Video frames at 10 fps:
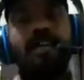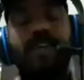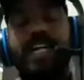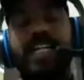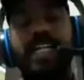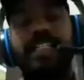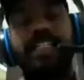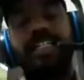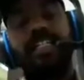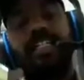Finally,
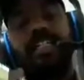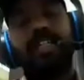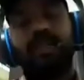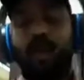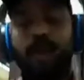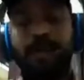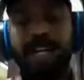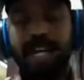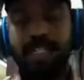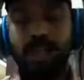the
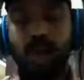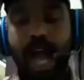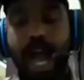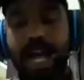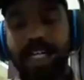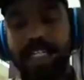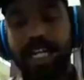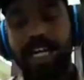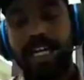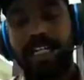thrombin also act
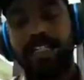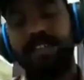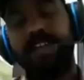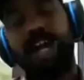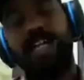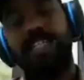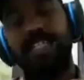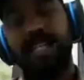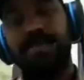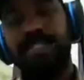on
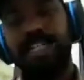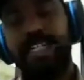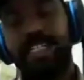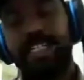another substance.